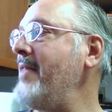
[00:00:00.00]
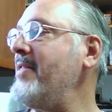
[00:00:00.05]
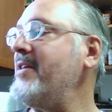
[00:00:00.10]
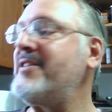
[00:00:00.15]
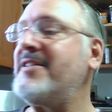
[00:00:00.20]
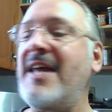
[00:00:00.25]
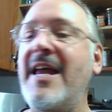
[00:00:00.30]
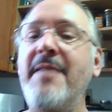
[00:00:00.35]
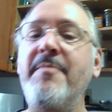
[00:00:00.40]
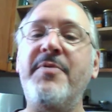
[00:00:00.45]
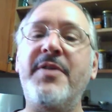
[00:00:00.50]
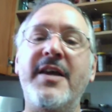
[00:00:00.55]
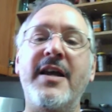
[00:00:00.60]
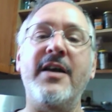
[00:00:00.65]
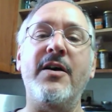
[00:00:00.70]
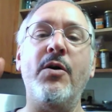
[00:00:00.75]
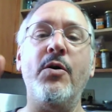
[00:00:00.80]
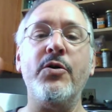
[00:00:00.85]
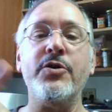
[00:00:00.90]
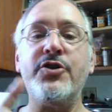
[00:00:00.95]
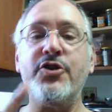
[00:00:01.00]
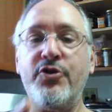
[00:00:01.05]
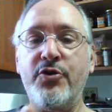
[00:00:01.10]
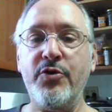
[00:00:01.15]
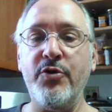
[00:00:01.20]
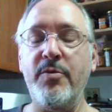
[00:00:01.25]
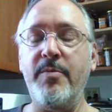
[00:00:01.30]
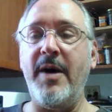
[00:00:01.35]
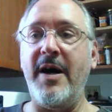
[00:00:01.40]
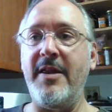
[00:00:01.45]
the same thing holds
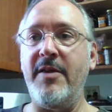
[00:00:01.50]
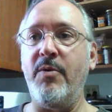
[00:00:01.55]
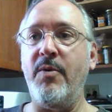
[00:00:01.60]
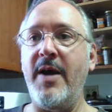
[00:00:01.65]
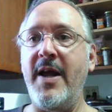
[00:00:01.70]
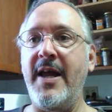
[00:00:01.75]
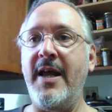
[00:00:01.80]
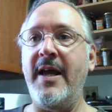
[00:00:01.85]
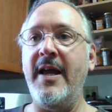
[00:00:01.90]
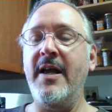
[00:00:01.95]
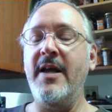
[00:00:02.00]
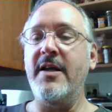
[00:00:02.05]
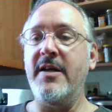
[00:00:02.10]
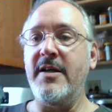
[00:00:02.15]
true, by the way,